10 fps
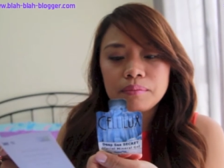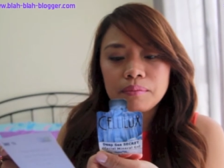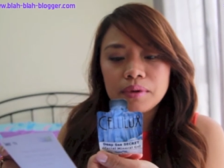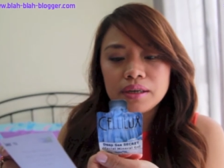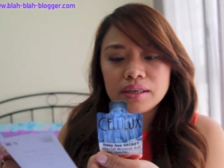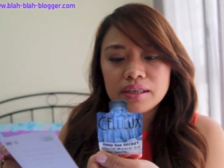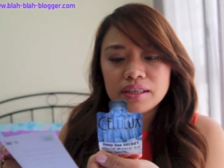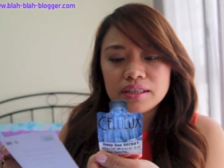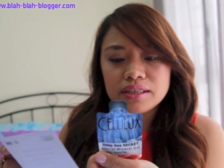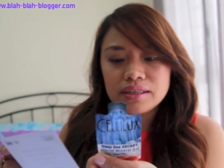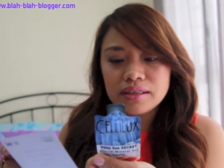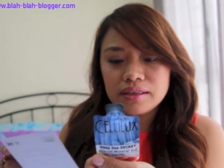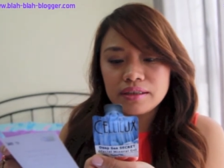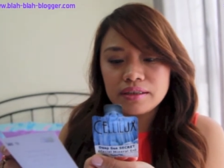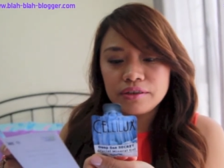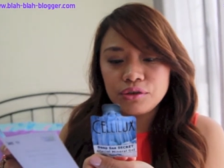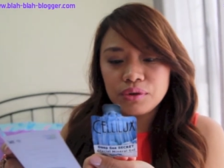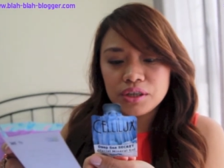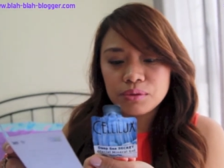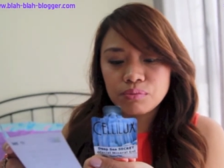But it's a U
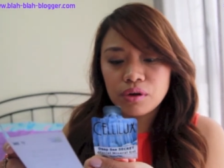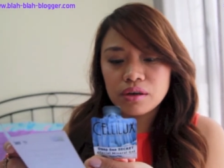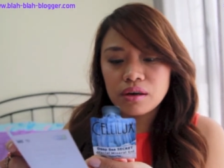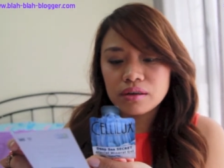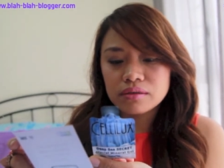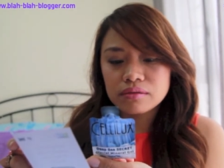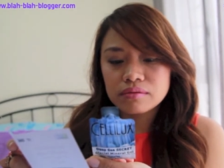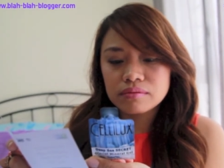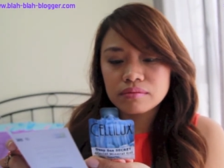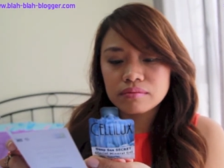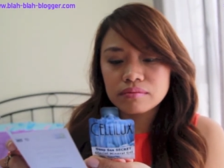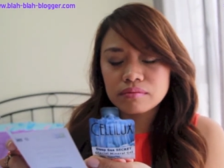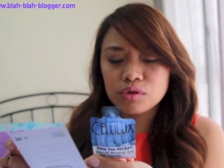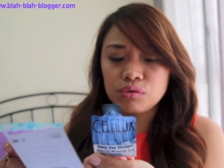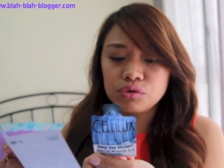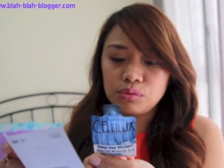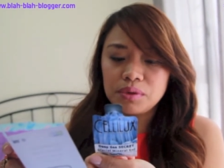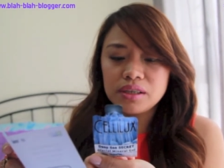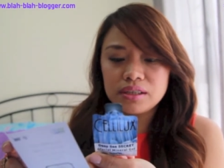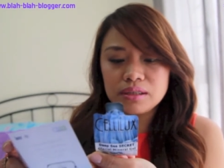S product. Oh no,
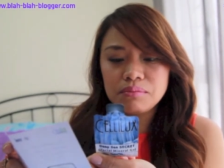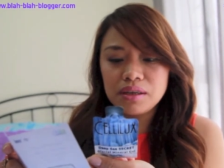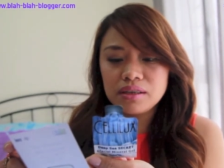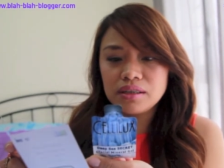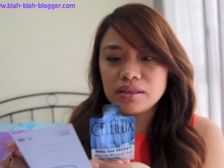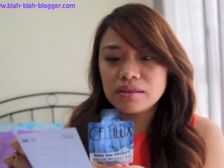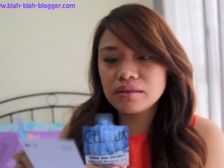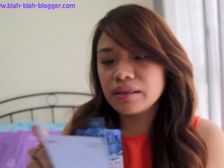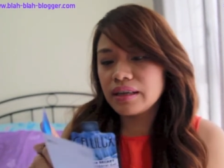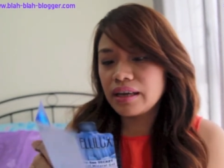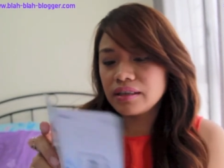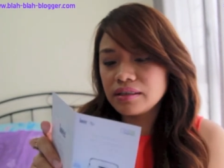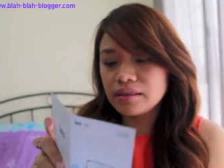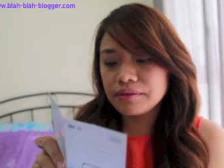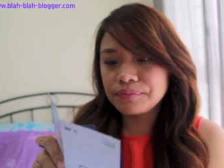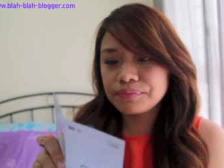but it's made in Canada.